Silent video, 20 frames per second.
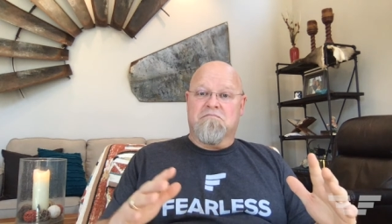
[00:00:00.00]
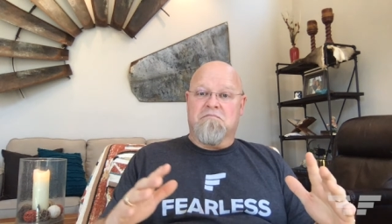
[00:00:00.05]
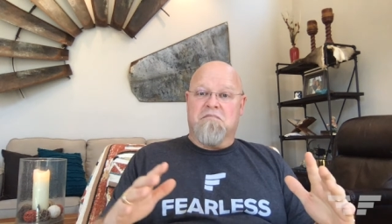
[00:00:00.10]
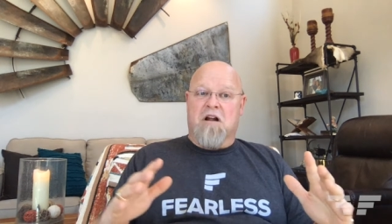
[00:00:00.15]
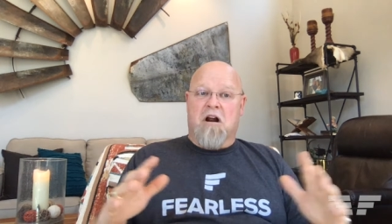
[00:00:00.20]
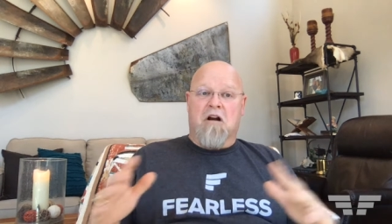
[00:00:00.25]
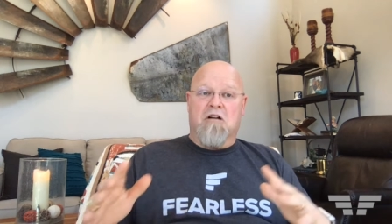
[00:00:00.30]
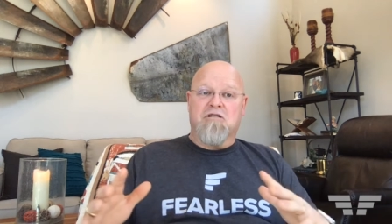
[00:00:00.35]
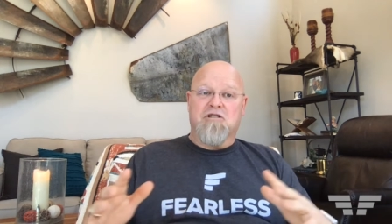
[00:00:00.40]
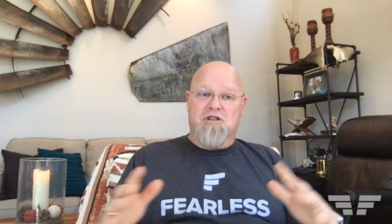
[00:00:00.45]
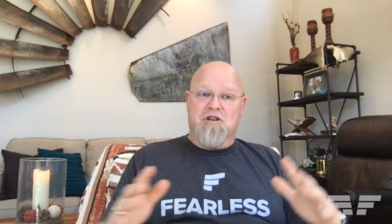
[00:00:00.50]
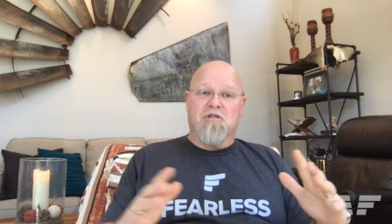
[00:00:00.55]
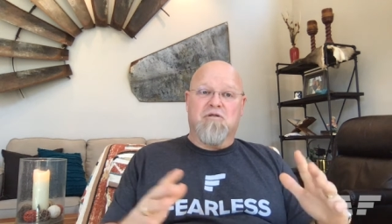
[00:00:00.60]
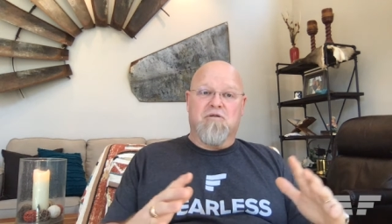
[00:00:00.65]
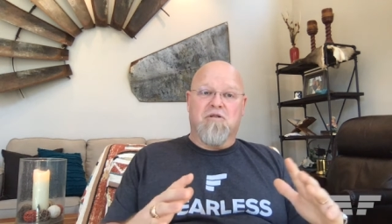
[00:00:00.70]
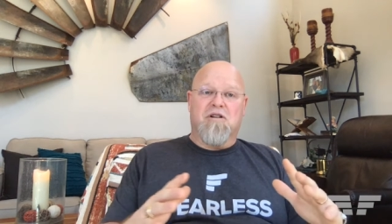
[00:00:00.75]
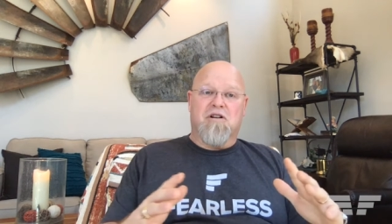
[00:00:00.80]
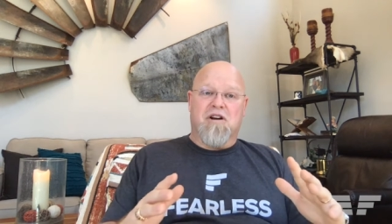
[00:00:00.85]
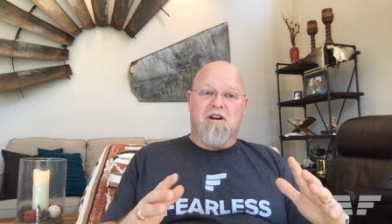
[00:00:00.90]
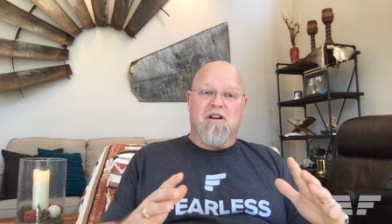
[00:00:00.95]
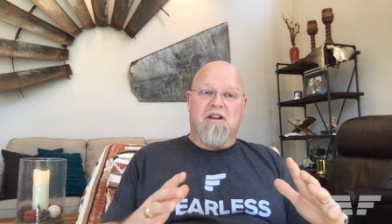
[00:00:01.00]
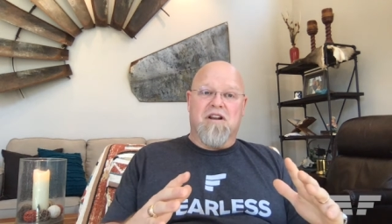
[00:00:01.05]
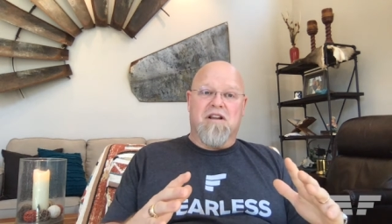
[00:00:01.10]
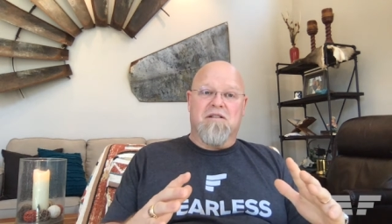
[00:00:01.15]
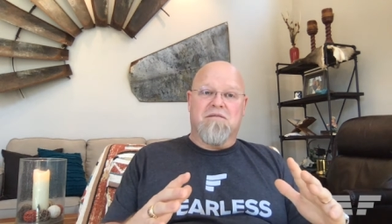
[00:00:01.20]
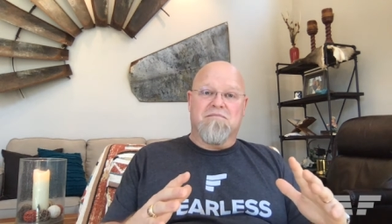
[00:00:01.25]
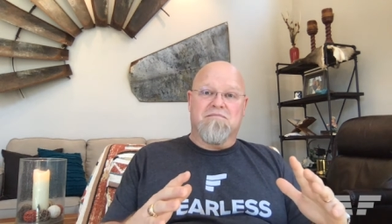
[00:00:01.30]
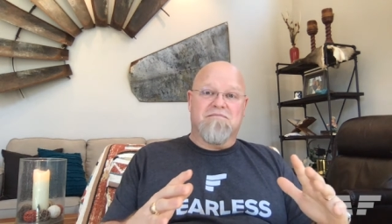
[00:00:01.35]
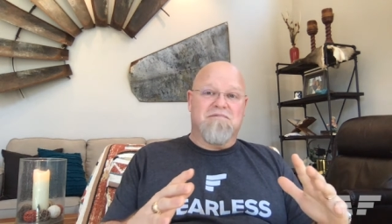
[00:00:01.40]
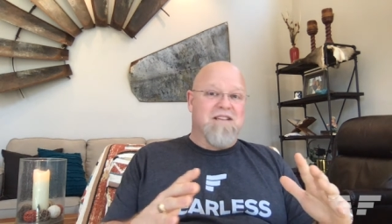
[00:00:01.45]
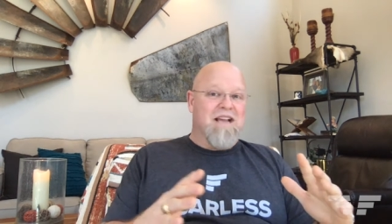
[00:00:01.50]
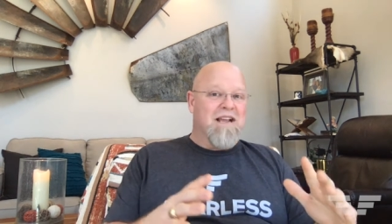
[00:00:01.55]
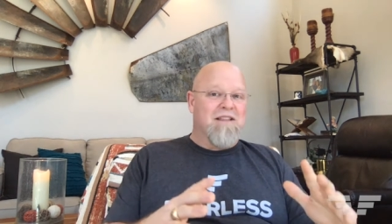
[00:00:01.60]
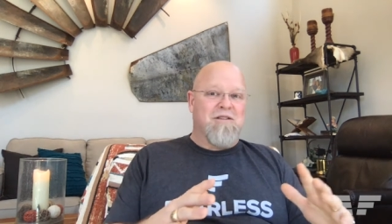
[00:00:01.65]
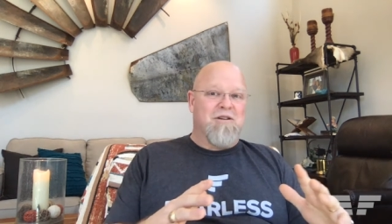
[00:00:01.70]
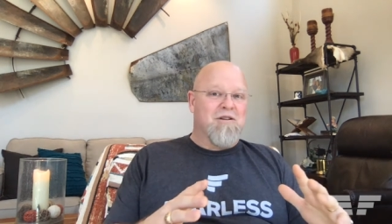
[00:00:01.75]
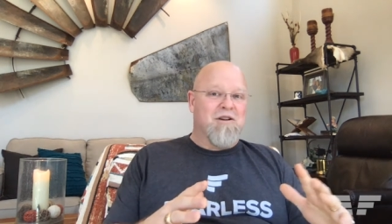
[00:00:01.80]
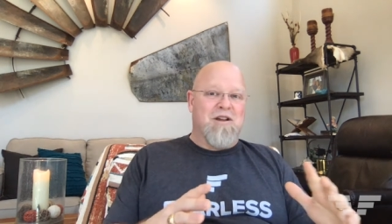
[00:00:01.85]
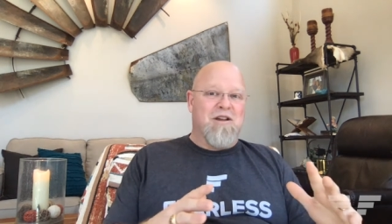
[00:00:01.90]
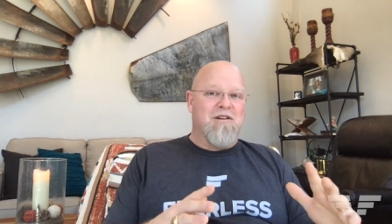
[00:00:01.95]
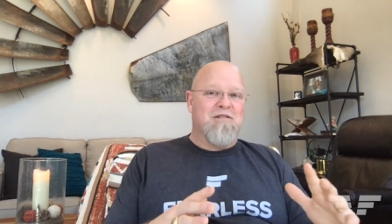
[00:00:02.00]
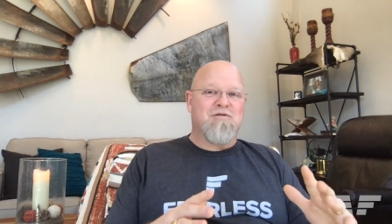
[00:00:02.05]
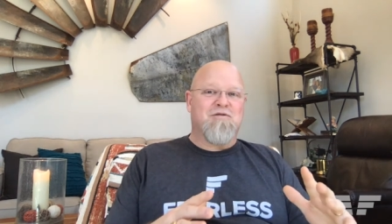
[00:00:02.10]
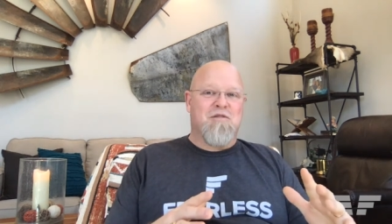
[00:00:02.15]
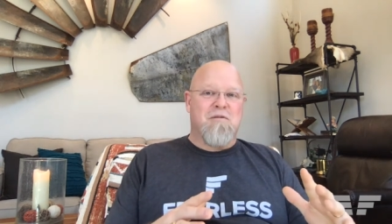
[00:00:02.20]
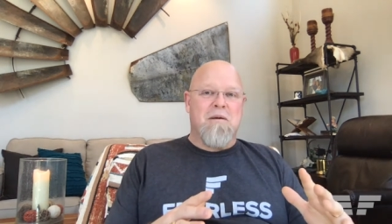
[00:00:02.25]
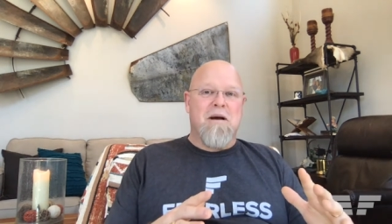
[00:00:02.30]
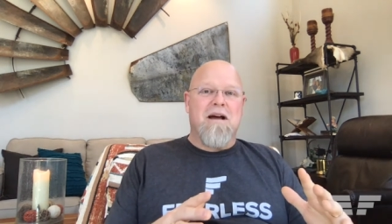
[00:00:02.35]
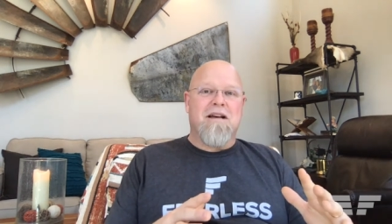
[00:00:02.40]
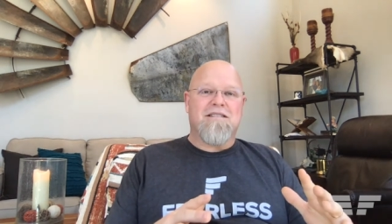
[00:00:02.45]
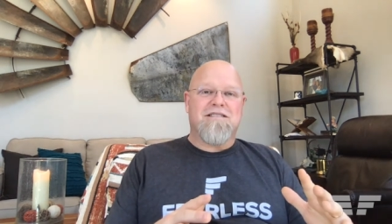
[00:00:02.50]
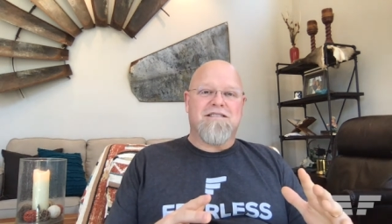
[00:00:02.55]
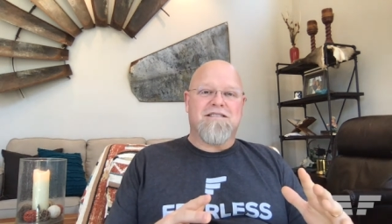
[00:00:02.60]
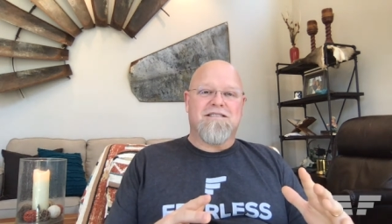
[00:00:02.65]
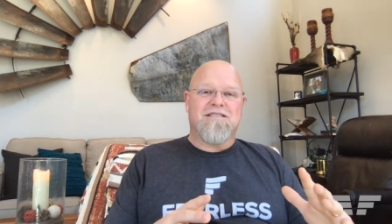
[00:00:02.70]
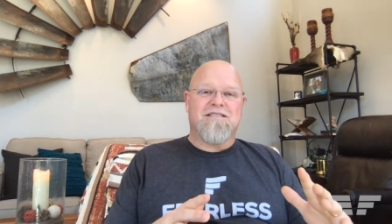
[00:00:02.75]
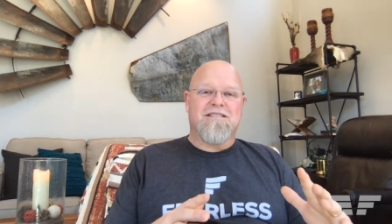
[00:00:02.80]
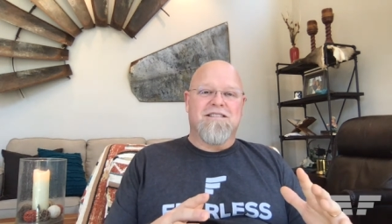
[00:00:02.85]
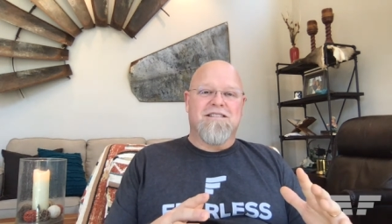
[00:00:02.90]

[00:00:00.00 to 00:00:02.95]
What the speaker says: our children are going to take their cues from us.